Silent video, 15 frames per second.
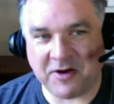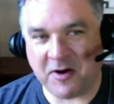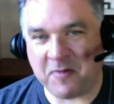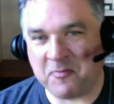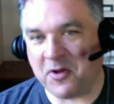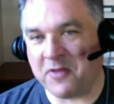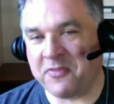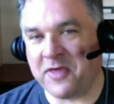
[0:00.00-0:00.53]
I
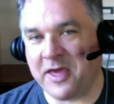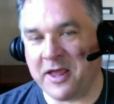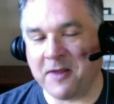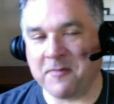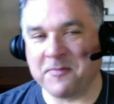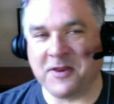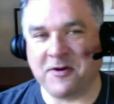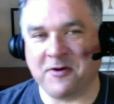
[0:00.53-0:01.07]
brought that
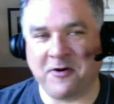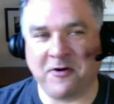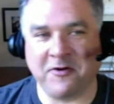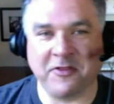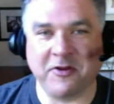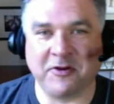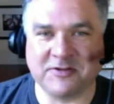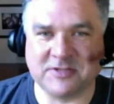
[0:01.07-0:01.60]
up in an
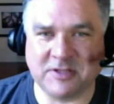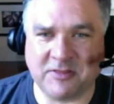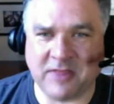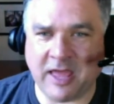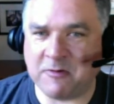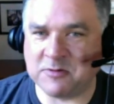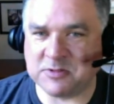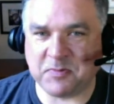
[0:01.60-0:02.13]
earlier sentence.
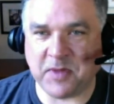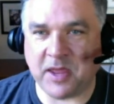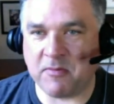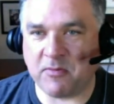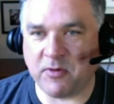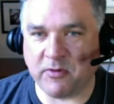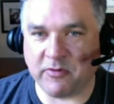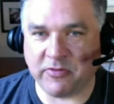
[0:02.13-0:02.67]
That was Babe
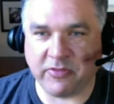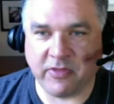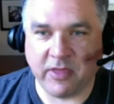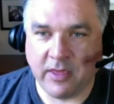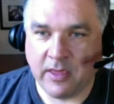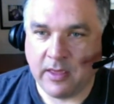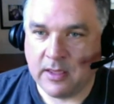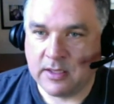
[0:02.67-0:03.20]
Ruth.
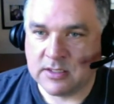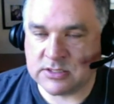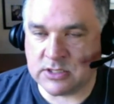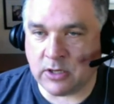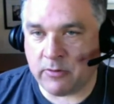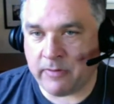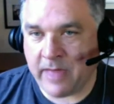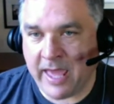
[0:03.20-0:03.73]

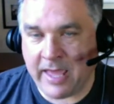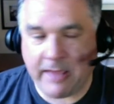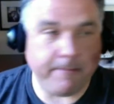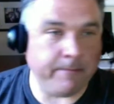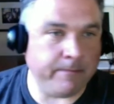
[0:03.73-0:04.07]
So, hey,